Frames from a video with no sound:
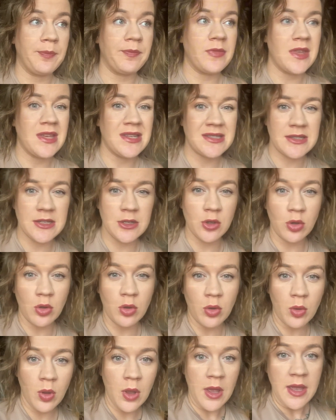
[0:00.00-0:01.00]

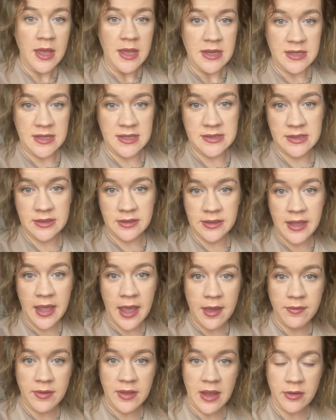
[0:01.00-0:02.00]
Still decently
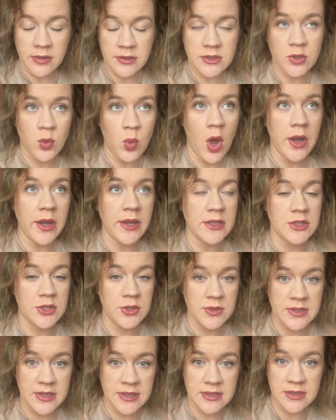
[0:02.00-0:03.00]
heavy. I was squatting
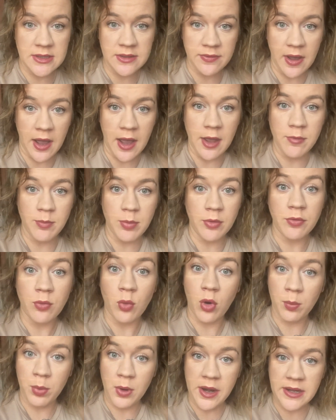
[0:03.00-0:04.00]
265
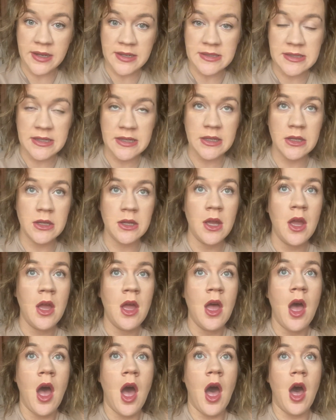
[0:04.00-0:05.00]
before pregnancy.
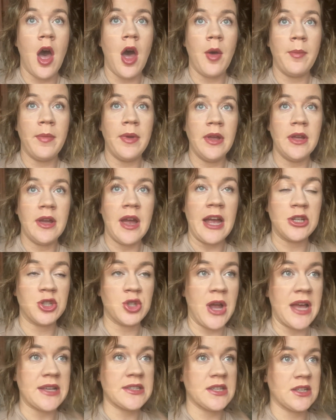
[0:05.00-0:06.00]
I
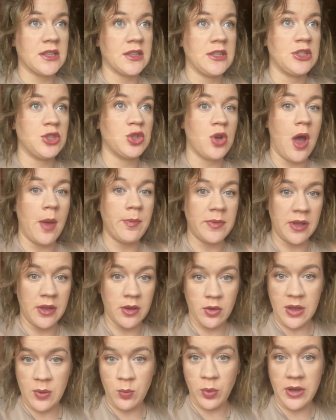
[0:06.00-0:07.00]
drastically dropped
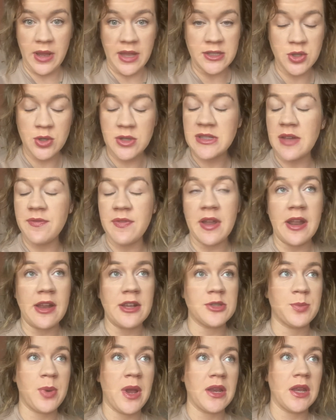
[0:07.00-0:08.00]
it as soon as I found out I
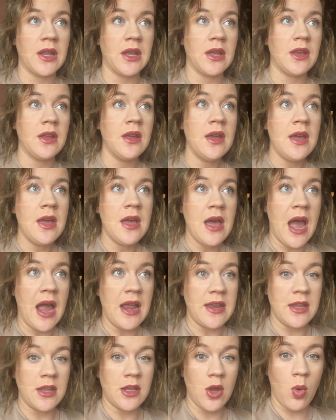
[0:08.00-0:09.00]
was pregnant. I
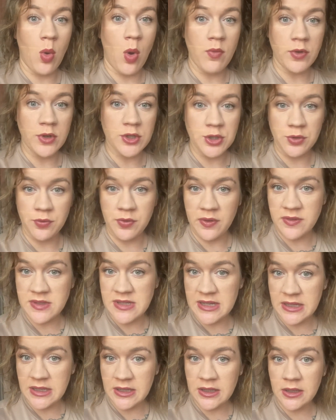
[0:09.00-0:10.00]
didn't go over
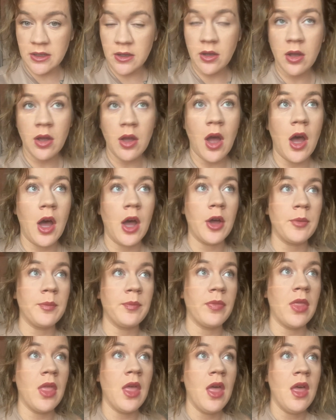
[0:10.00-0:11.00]
215,
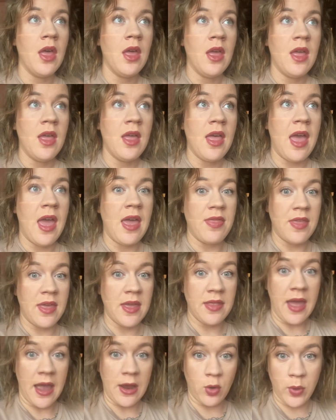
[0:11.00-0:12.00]
and
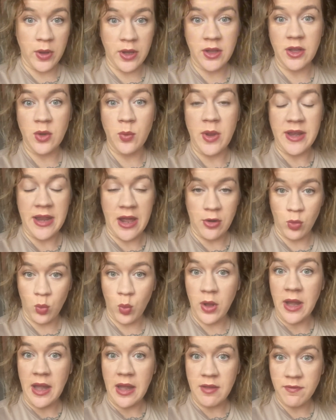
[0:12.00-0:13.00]
then that quickly went down to
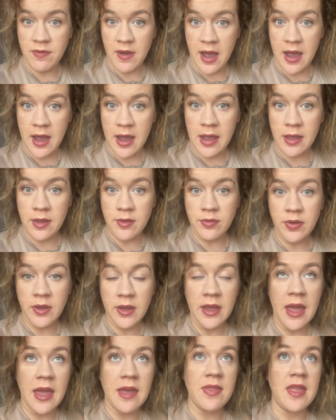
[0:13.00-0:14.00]
185.
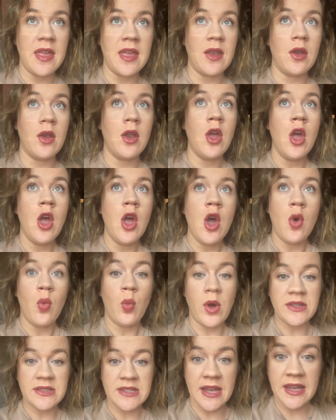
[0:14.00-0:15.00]
And then
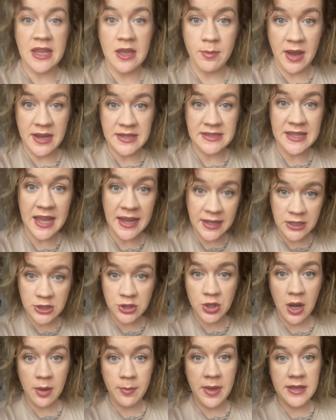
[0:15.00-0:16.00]
once I hit my second
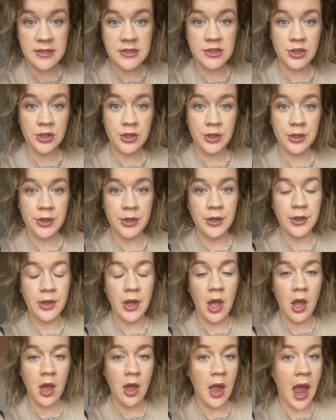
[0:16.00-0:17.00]
trimester,
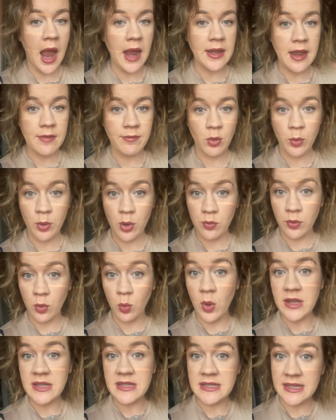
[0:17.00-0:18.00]
I never went over
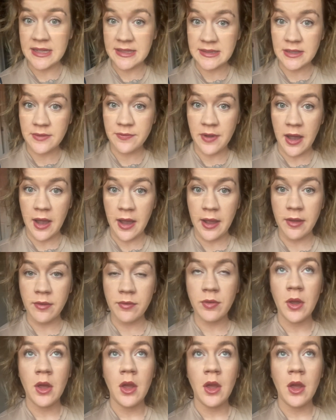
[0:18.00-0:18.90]
165.